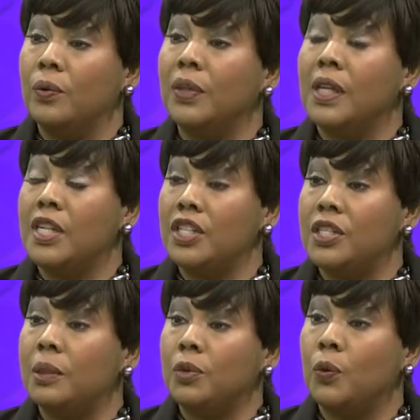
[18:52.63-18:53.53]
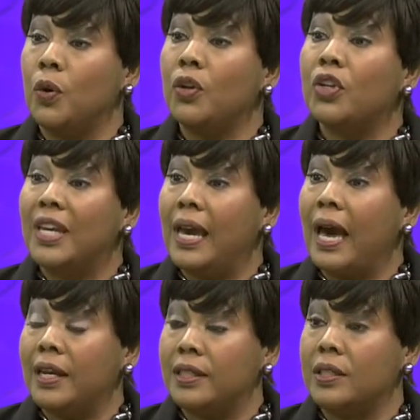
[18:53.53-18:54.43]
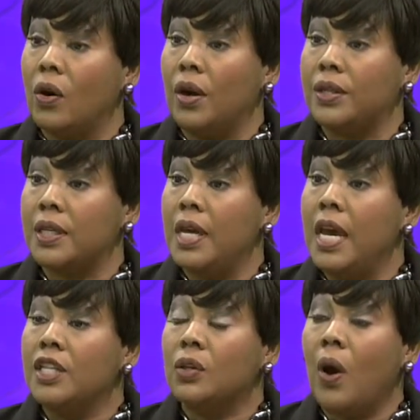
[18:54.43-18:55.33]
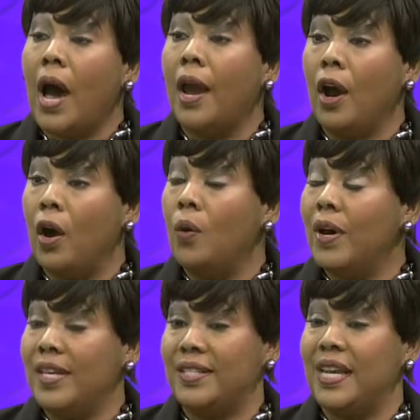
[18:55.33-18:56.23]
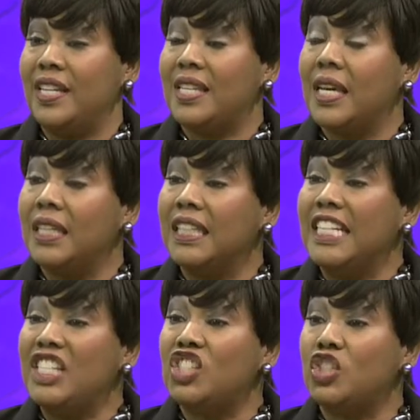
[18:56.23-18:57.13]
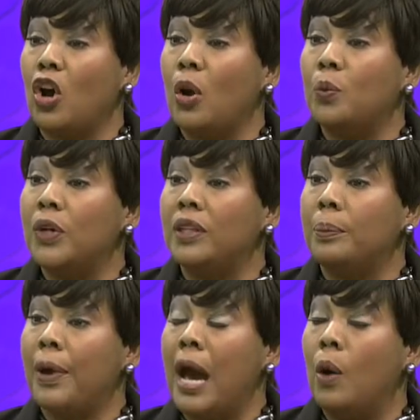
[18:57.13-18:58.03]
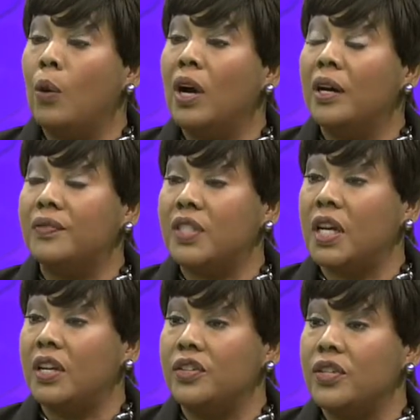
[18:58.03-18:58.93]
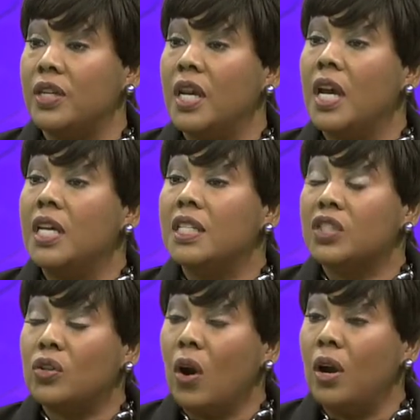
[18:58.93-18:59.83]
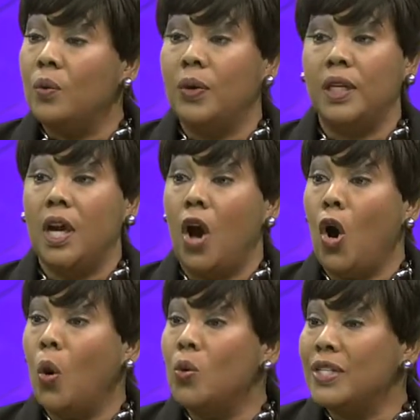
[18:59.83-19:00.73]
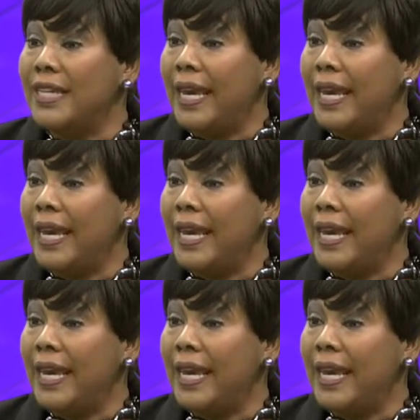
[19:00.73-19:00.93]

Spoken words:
relationship to work, you gotta start. So I always say, at least start with the power of touch. Start with holding